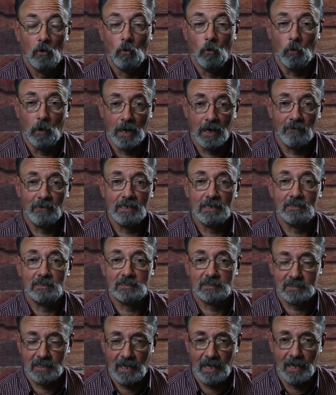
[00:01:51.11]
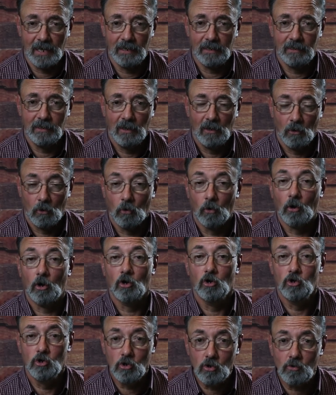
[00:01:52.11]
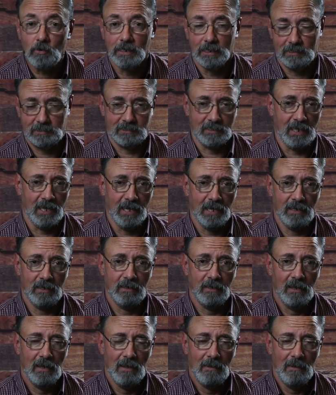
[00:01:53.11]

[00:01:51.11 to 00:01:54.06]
where it said or who it said